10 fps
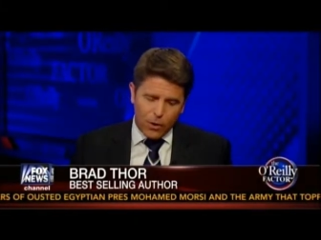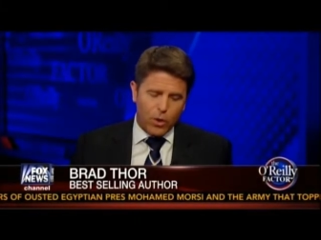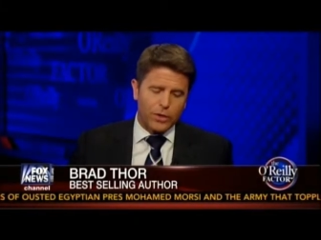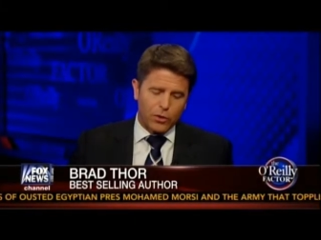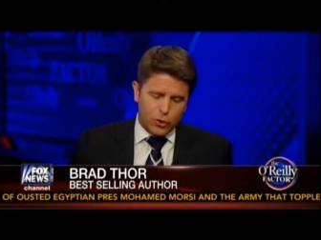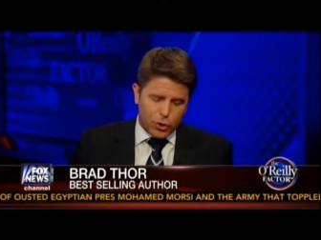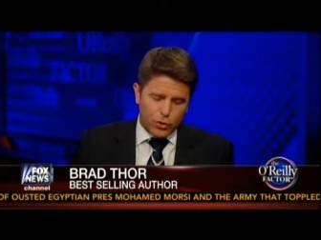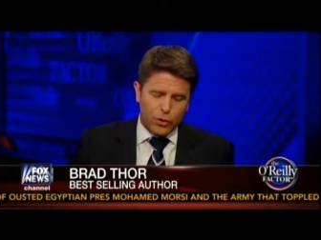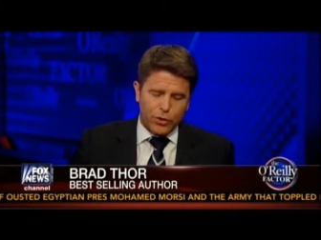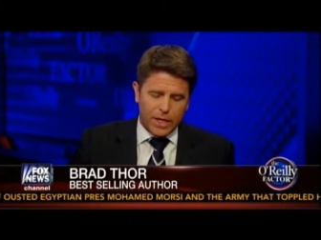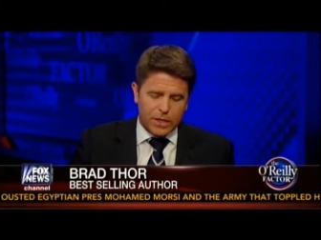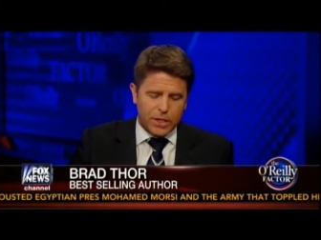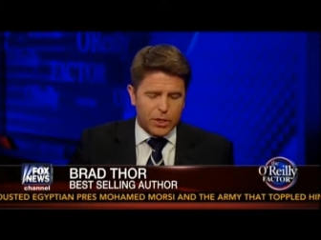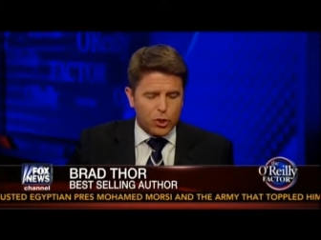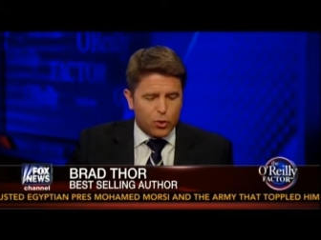Or there's certain things
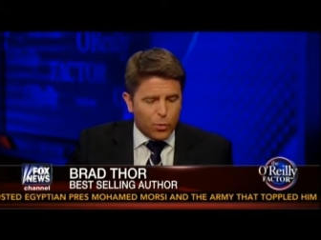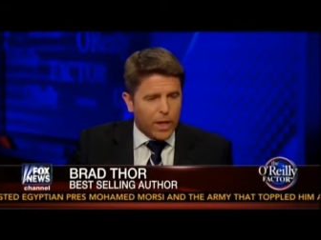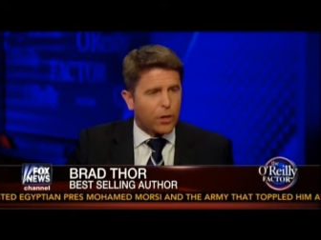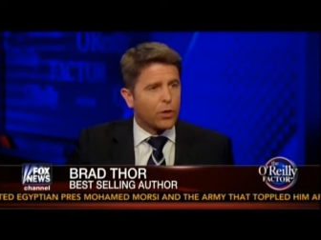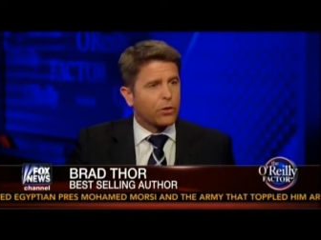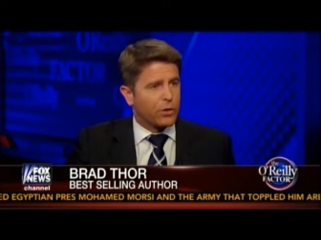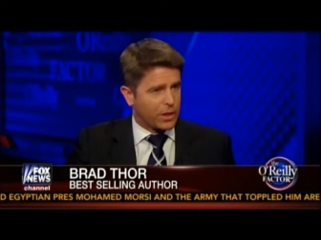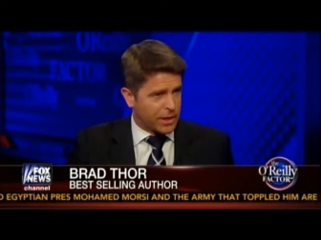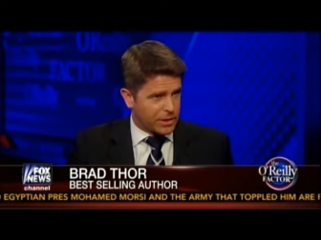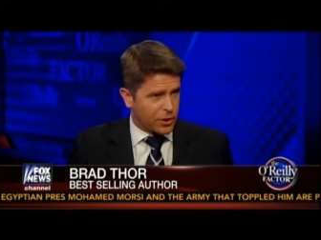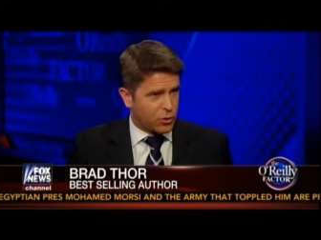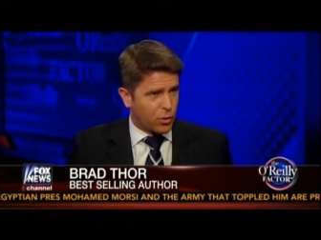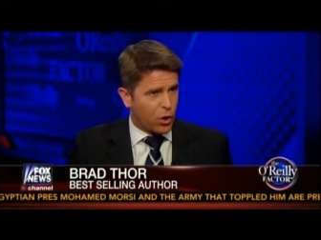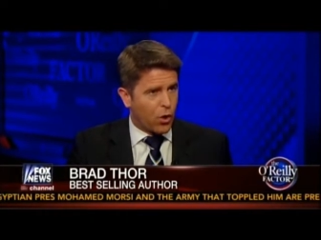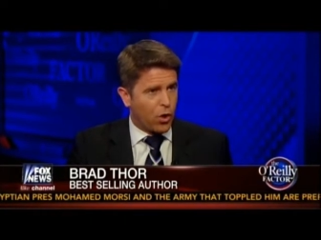that trigger the listening
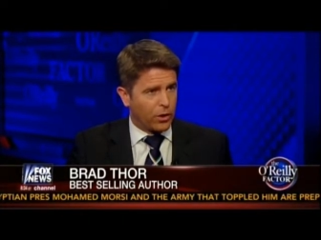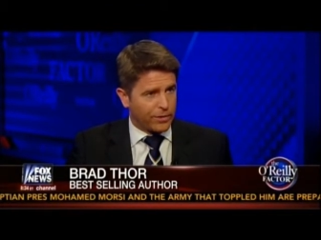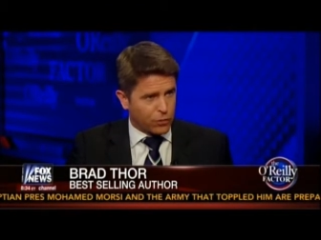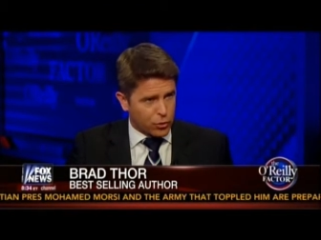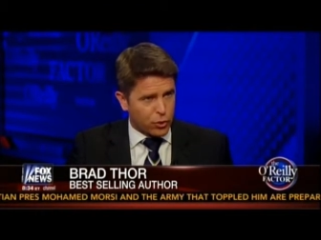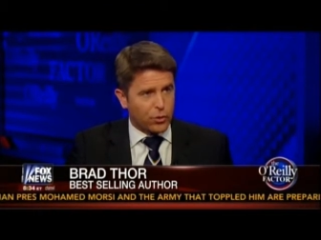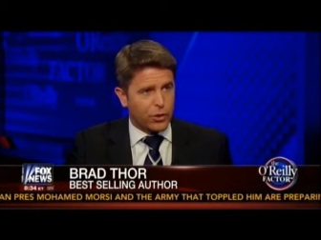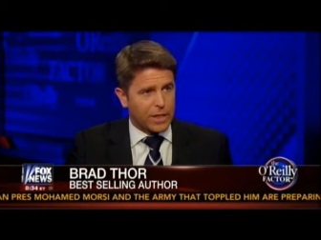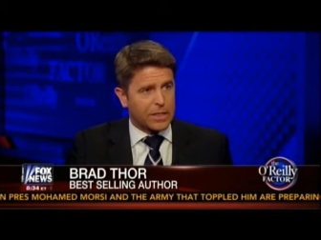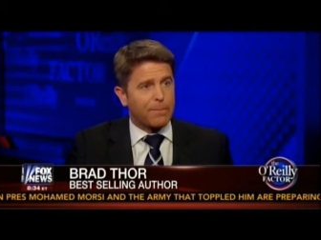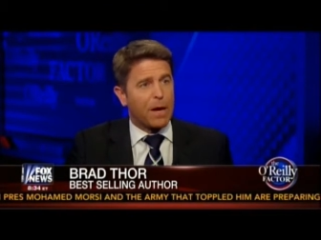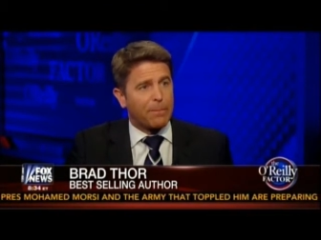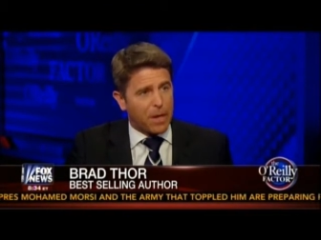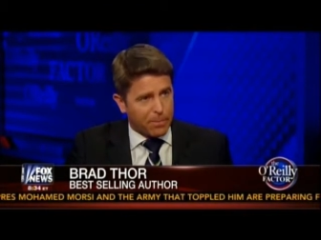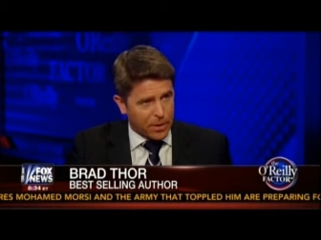to a call. If there's certain things that pop
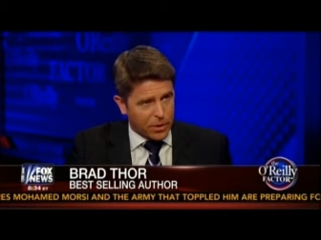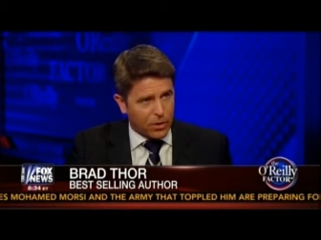up in the...